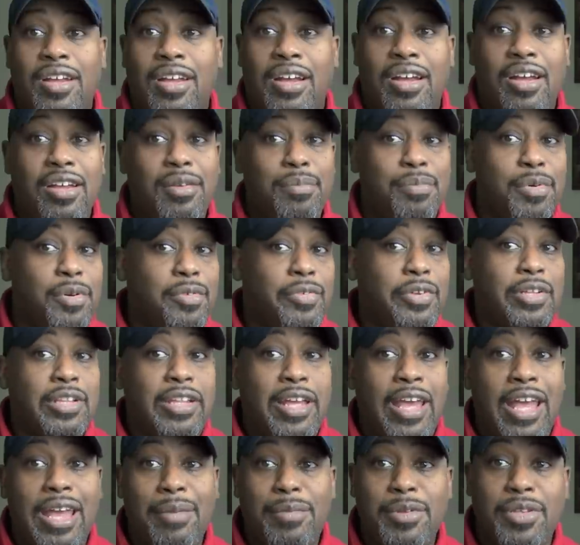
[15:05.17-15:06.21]
i'm perfectly
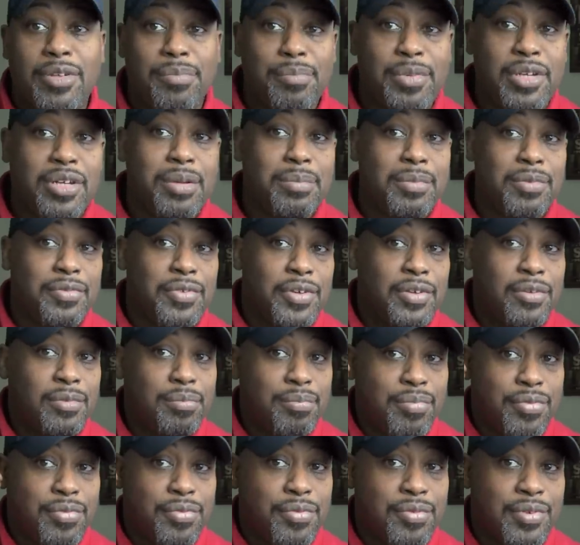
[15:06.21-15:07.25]
happy to pick up the phone
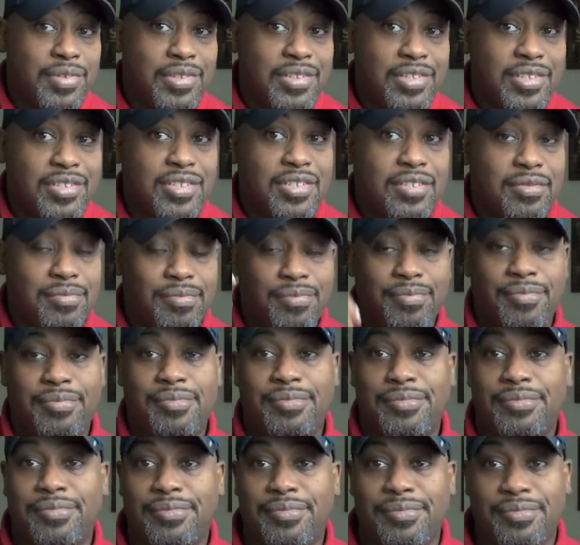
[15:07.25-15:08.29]
this
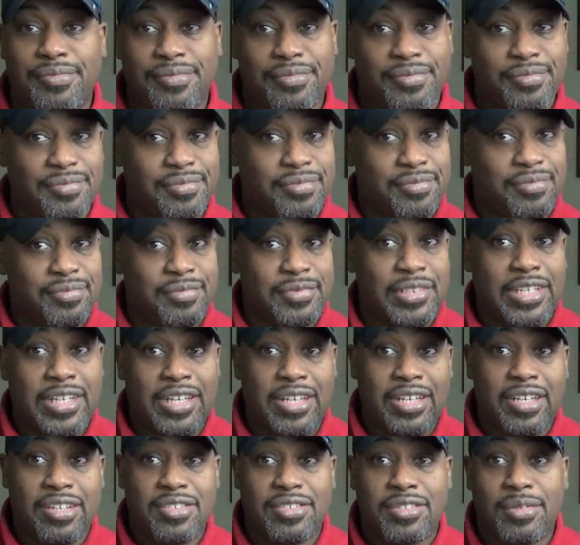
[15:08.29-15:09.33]

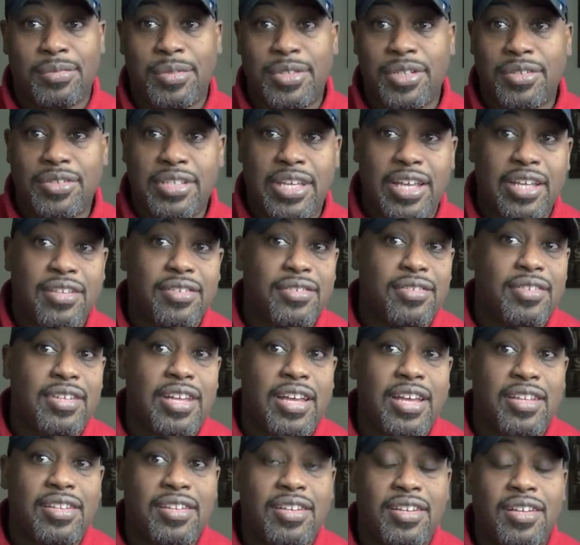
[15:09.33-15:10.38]
and someone else handles
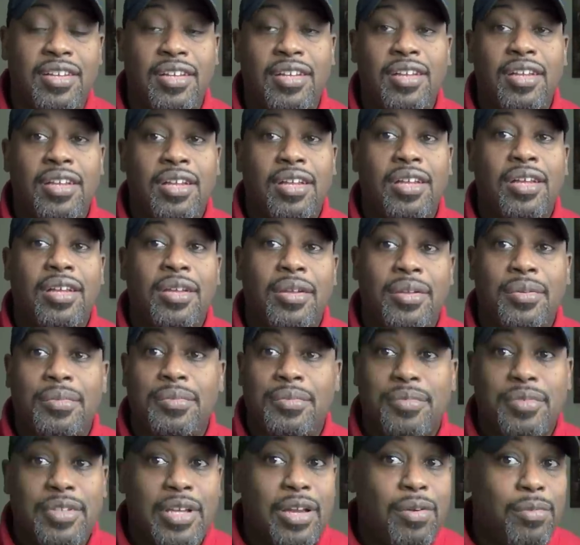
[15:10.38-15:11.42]
that
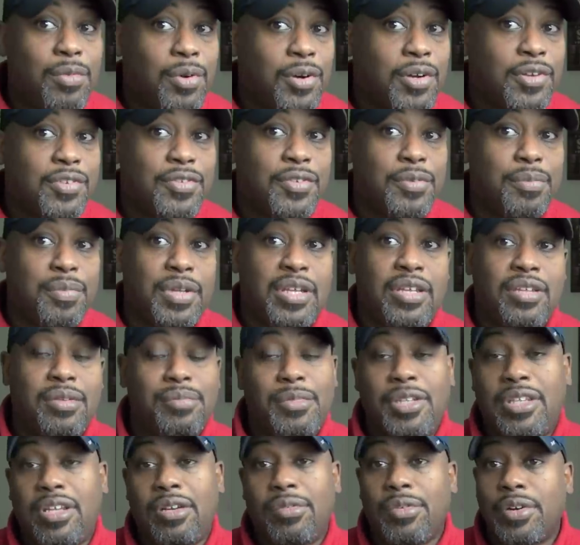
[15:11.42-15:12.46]
that works for me it
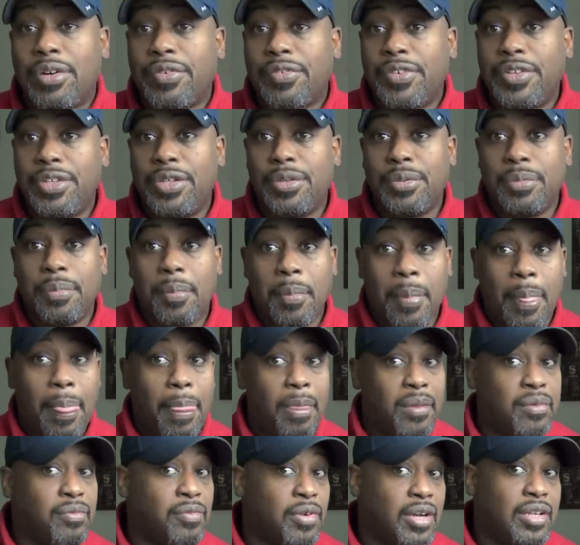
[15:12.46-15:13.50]
may not work for you
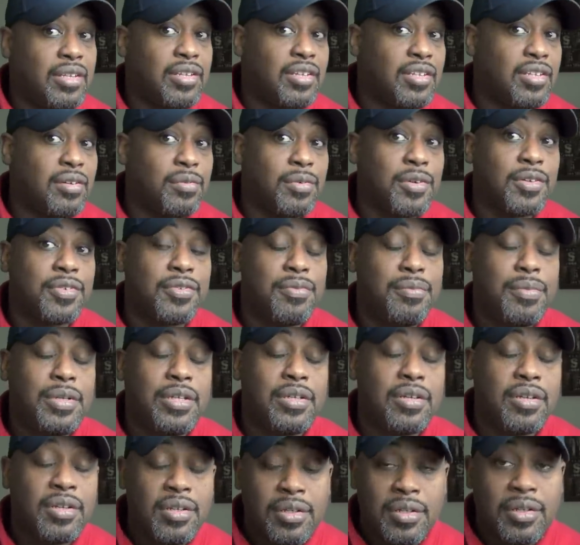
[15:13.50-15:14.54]
but right now that works for
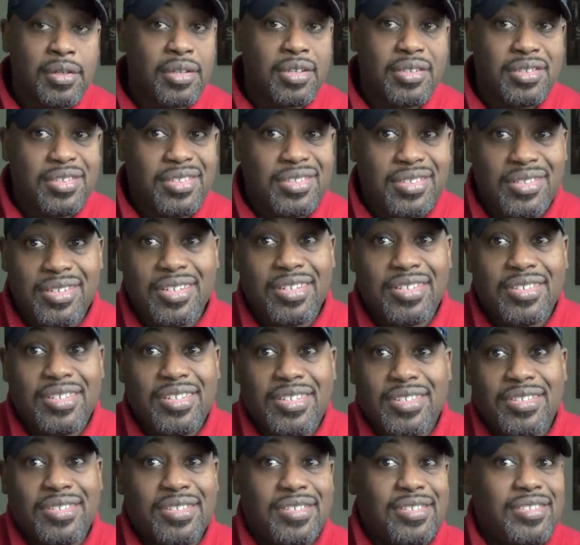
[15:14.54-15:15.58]
me because it's like i
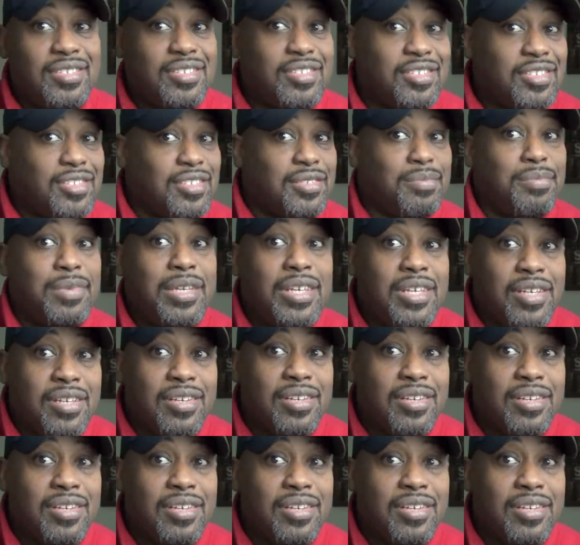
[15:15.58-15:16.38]
said it's just me